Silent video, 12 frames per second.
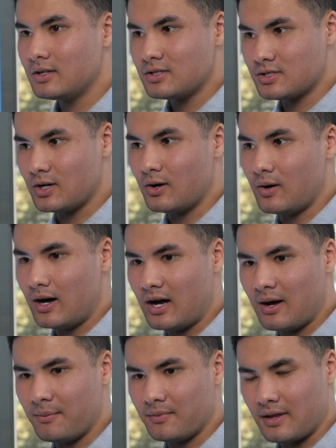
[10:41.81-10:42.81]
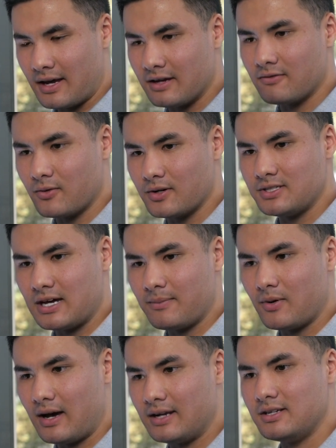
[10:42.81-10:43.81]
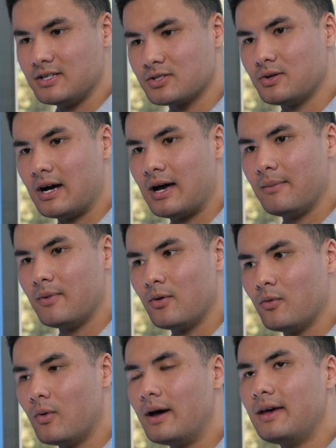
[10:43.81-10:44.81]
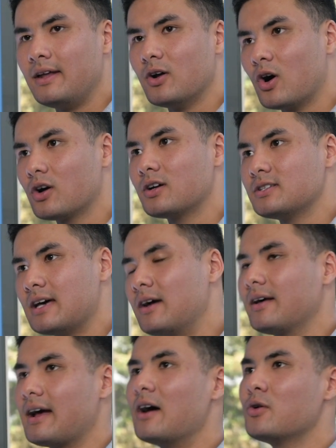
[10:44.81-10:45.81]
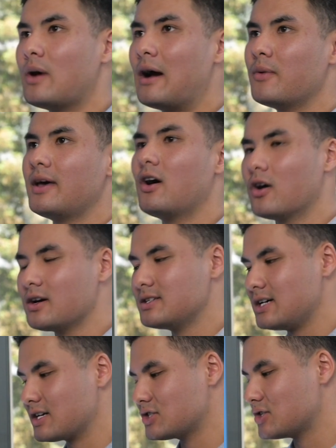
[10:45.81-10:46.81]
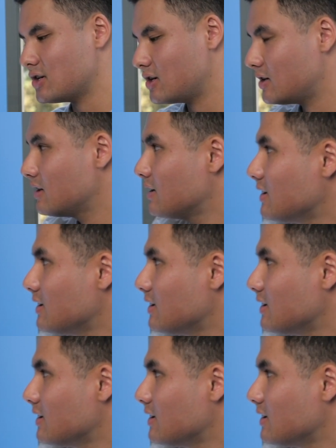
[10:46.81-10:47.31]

So um, like for example, I had to describe what an architect how do how would I architecture